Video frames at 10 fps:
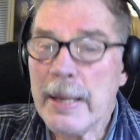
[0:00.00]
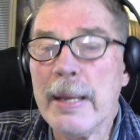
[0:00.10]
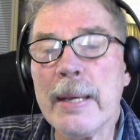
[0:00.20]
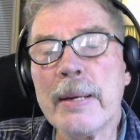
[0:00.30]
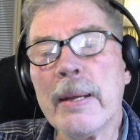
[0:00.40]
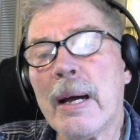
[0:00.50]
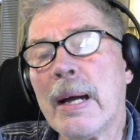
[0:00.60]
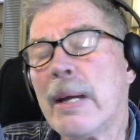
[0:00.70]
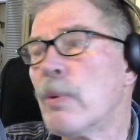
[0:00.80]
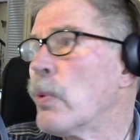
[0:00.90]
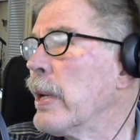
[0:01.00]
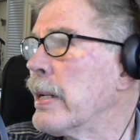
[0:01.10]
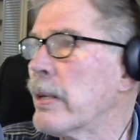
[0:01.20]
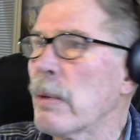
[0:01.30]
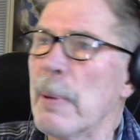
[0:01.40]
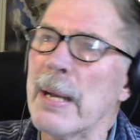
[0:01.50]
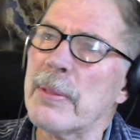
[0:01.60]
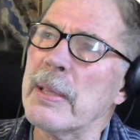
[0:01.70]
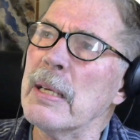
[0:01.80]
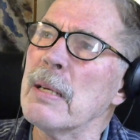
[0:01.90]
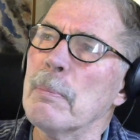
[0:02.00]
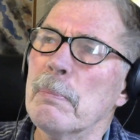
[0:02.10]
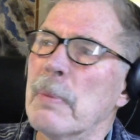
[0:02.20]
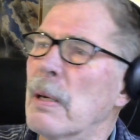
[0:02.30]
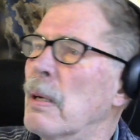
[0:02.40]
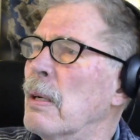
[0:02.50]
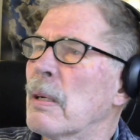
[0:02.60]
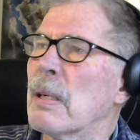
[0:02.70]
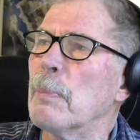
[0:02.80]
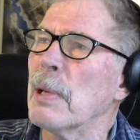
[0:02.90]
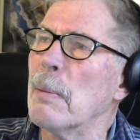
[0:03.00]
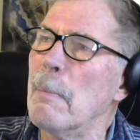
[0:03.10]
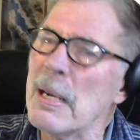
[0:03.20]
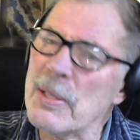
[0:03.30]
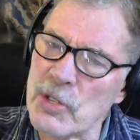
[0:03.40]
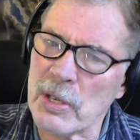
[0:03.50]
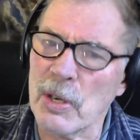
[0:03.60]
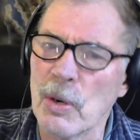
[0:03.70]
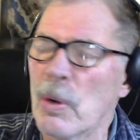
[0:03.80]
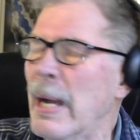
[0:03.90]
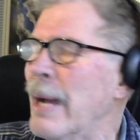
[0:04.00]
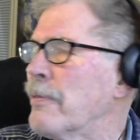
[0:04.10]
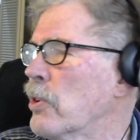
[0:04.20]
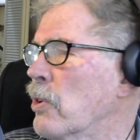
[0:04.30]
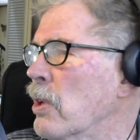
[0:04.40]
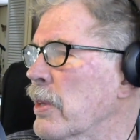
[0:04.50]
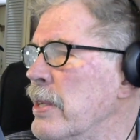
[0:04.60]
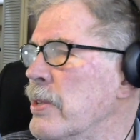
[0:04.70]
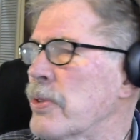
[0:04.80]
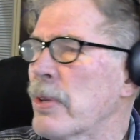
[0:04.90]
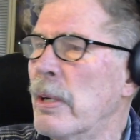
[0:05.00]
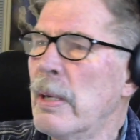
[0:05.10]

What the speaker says: And I ranted about them a couple of months ago after all these